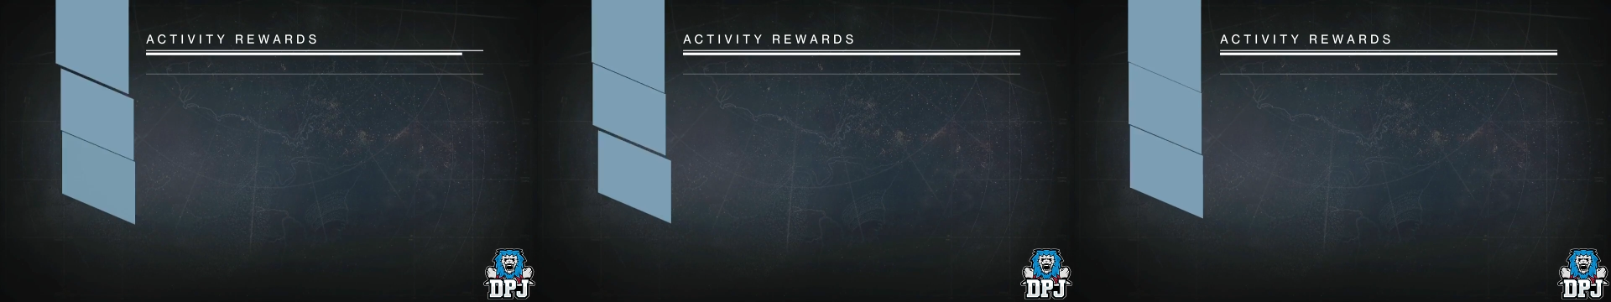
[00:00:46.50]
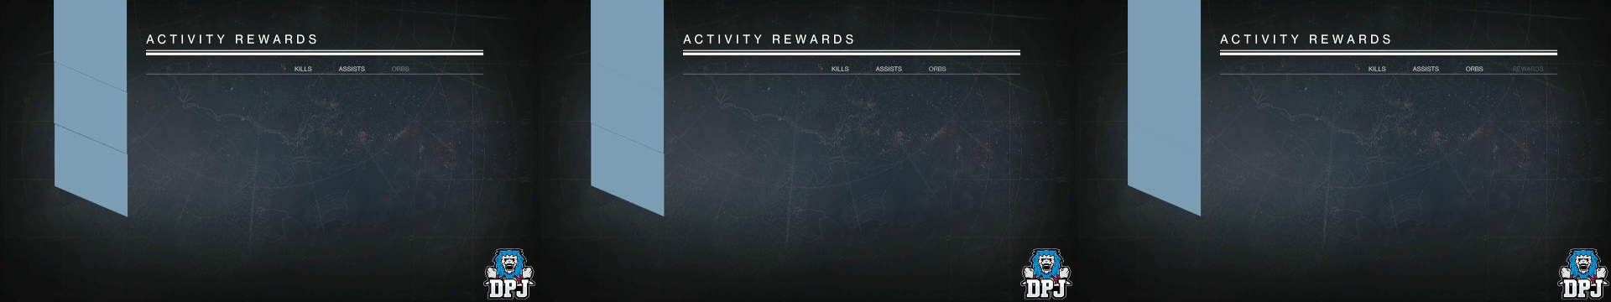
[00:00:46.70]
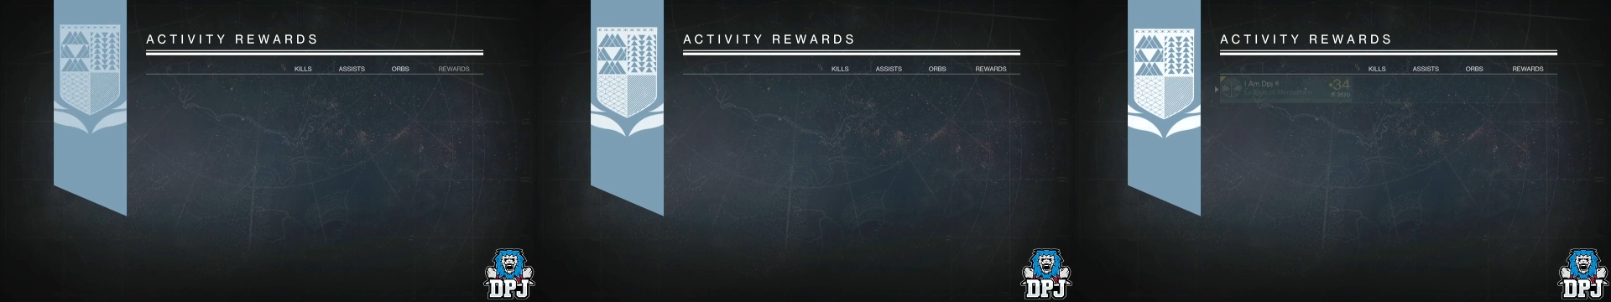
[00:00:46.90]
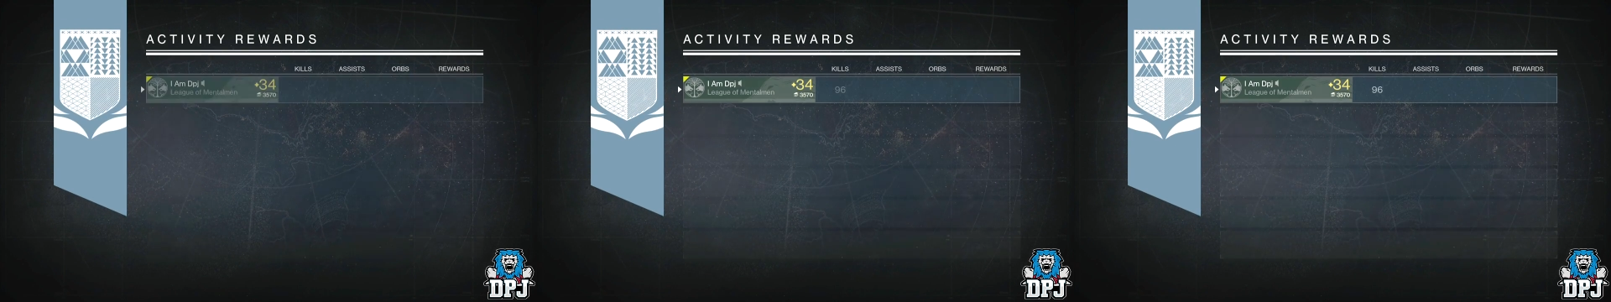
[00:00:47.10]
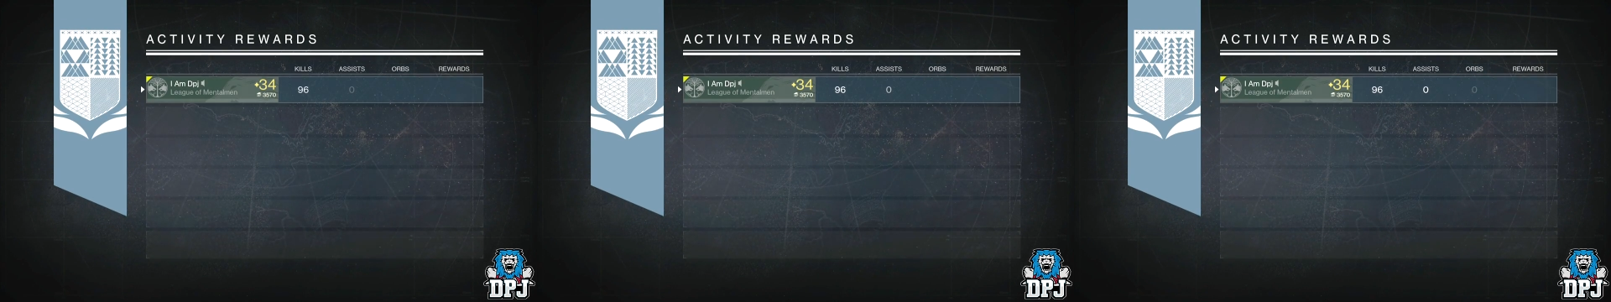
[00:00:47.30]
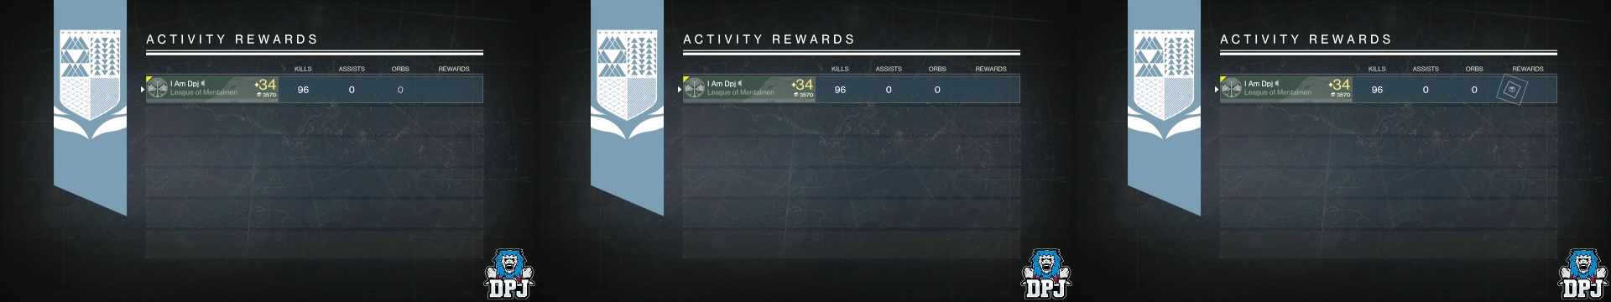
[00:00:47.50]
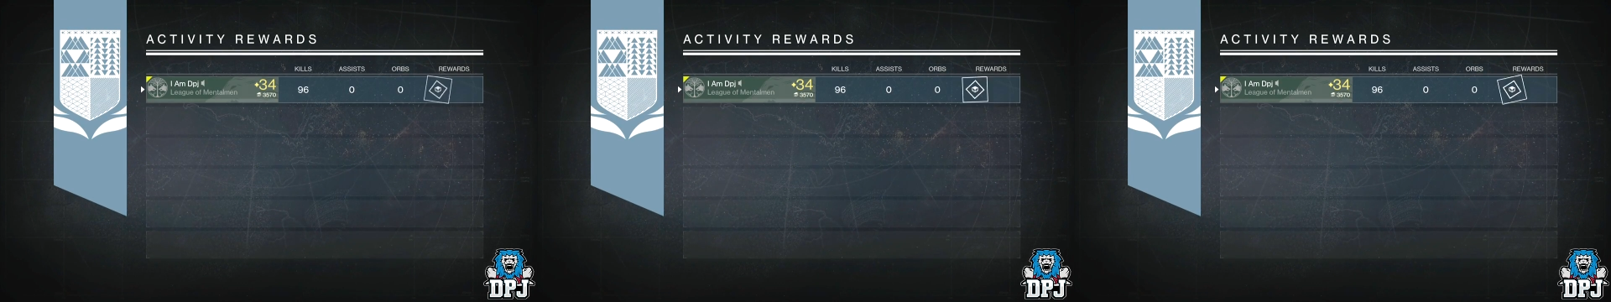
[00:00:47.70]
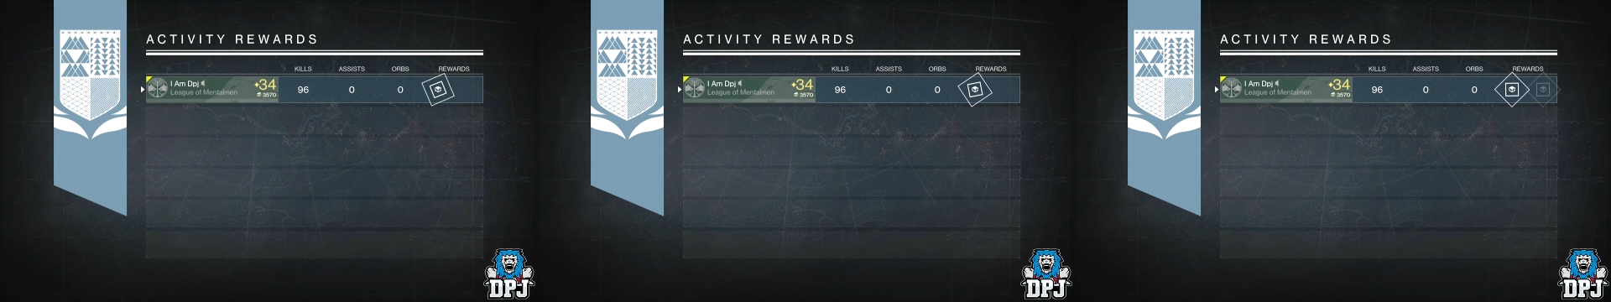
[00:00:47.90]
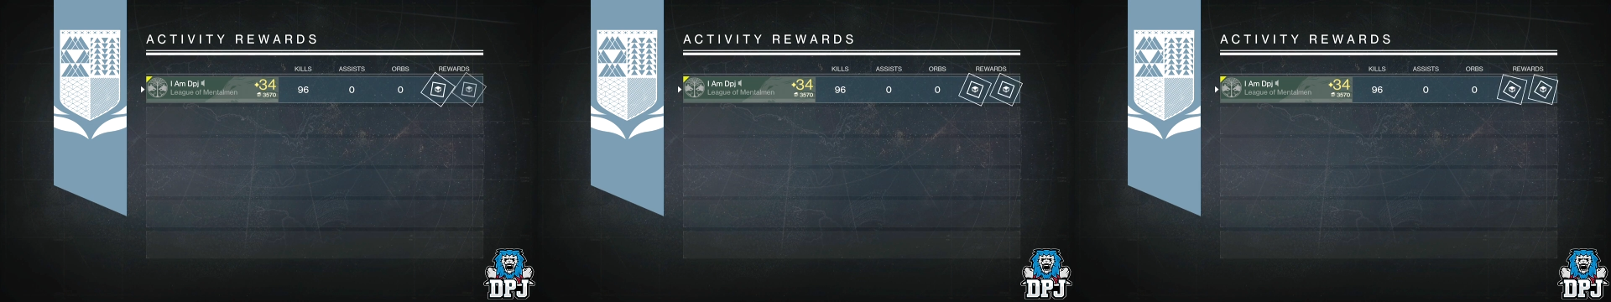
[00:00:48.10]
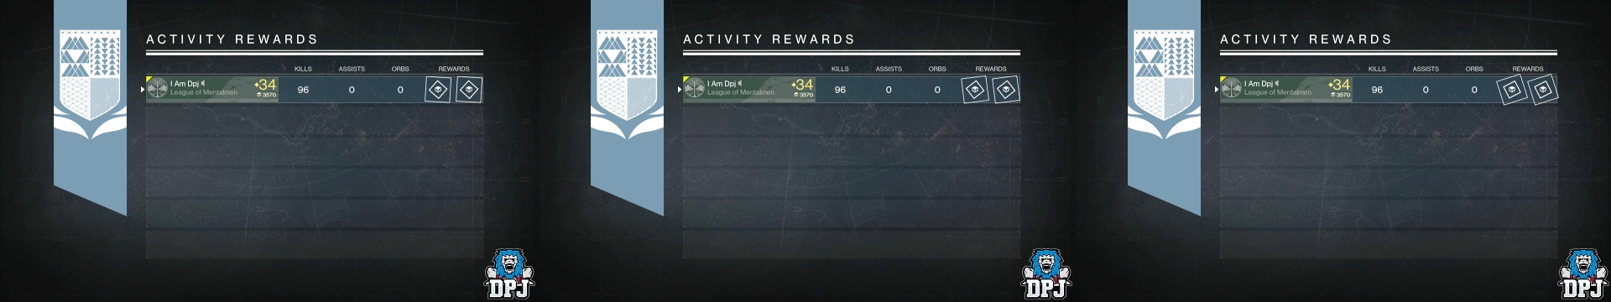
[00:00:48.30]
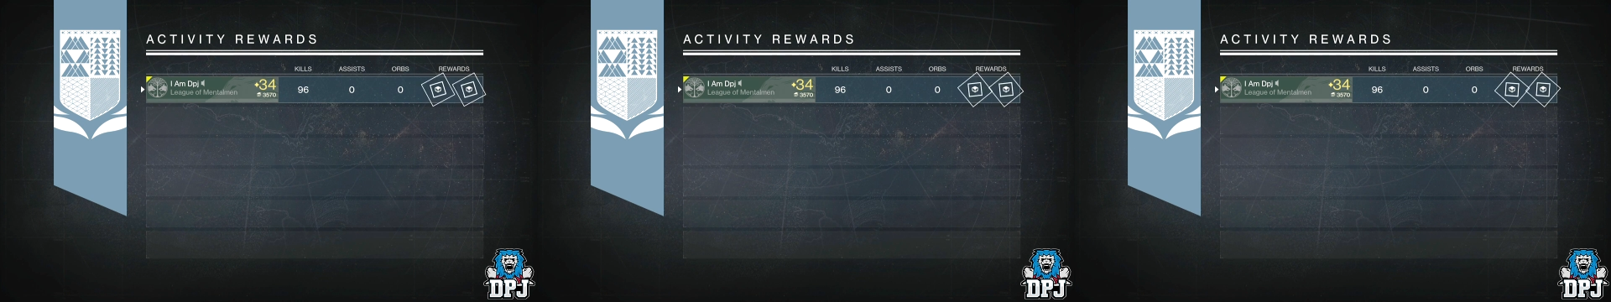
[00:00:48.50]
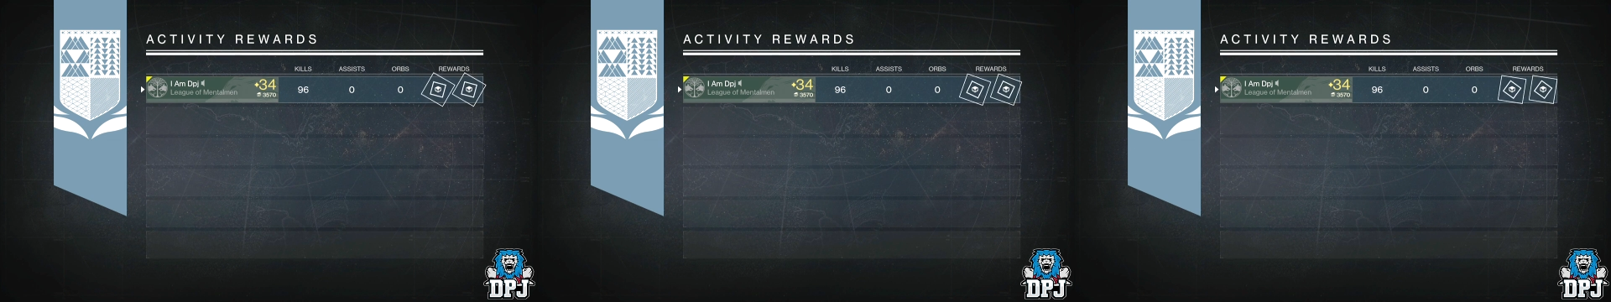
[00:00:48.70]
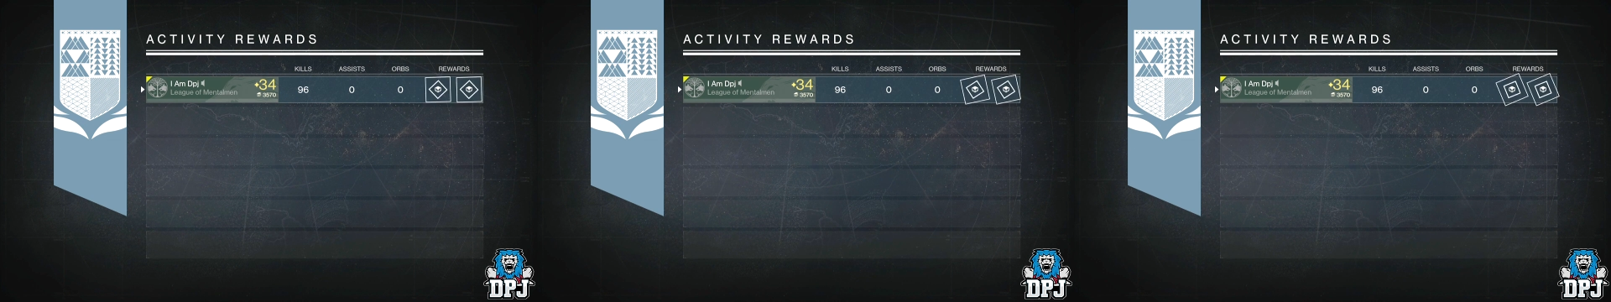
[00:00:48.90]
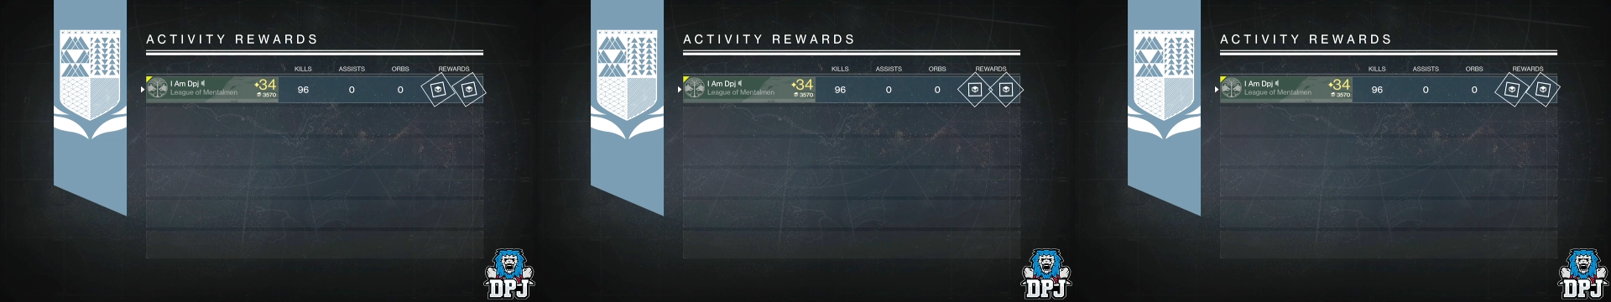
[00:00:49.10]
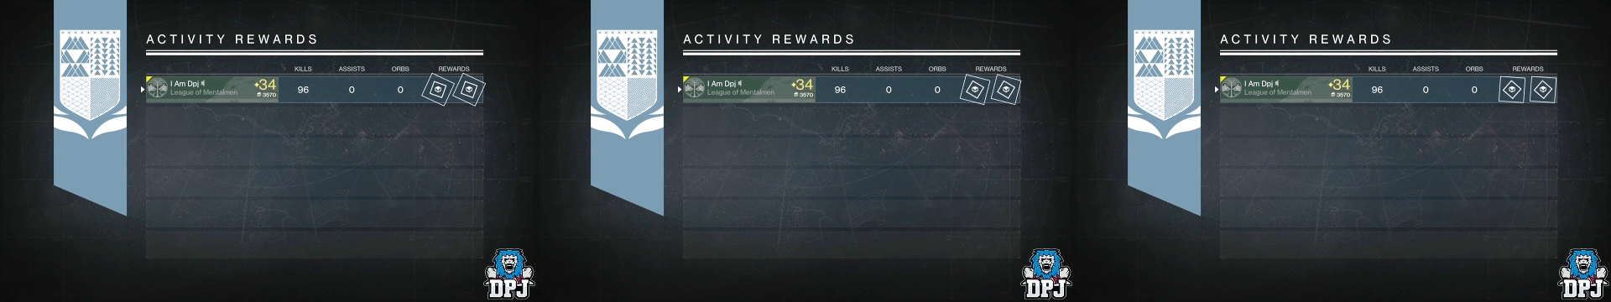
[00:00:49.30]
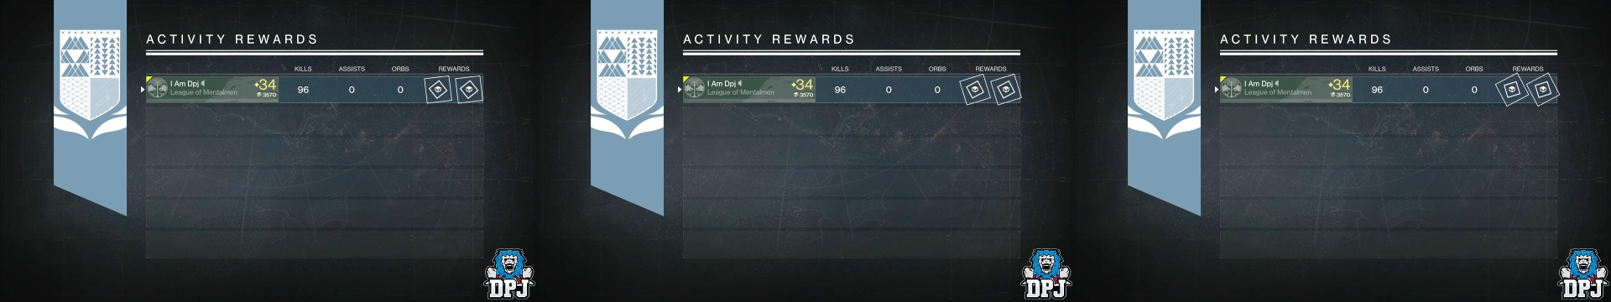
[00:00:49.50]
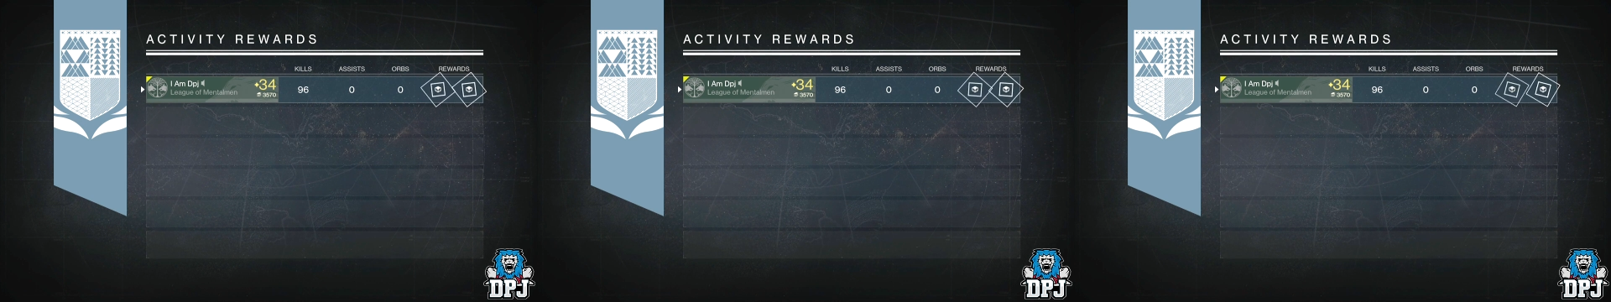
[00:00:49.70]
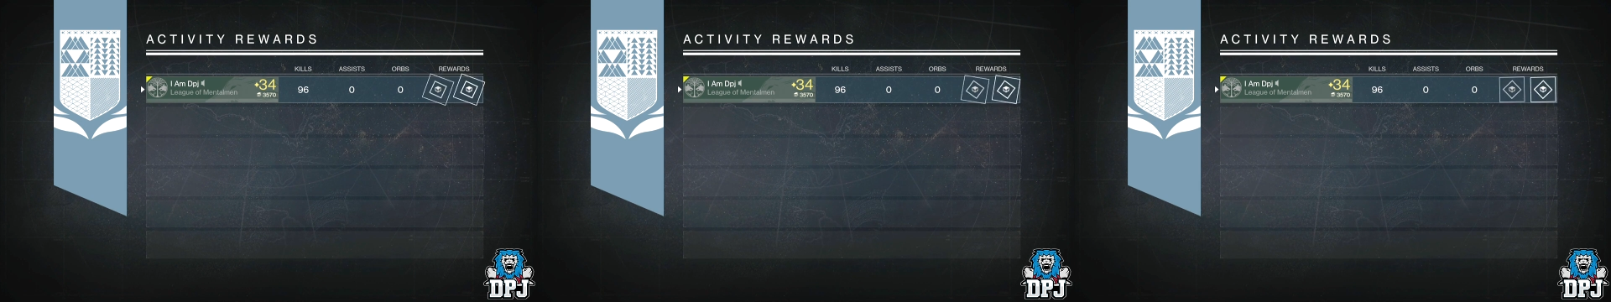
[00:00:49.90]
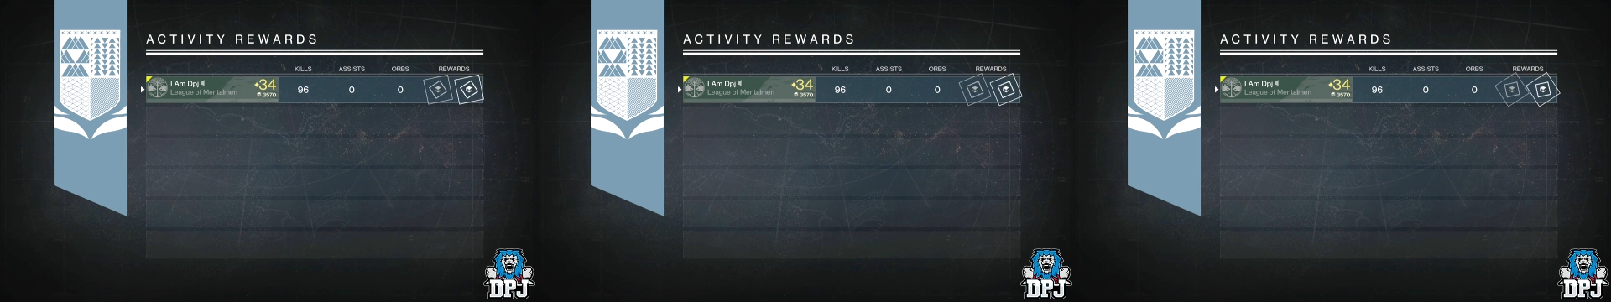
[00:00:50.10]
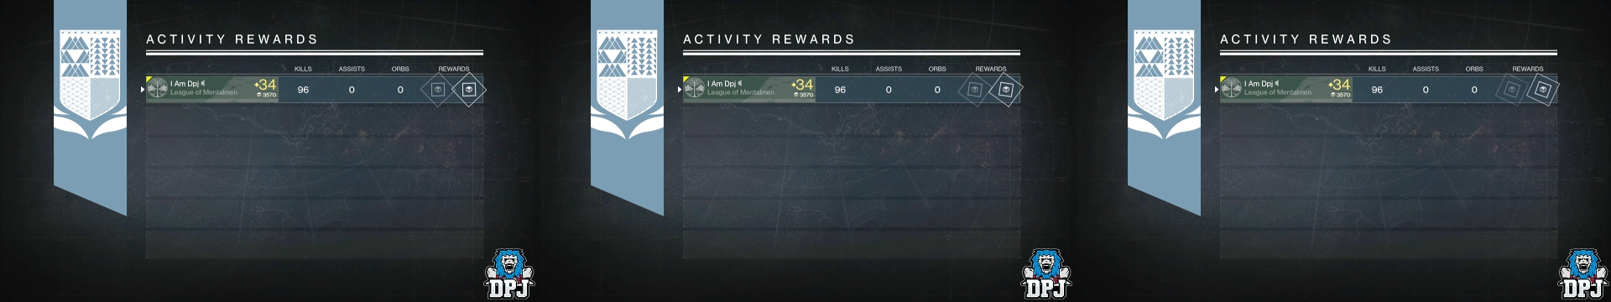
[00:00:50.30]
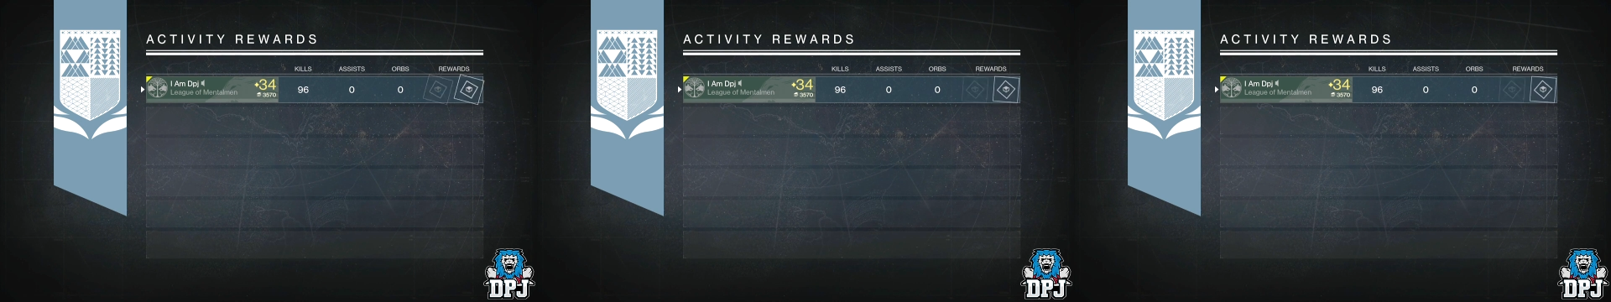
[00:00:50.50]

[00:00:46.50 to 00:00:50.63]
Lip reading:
Nobody's mouth can be seen.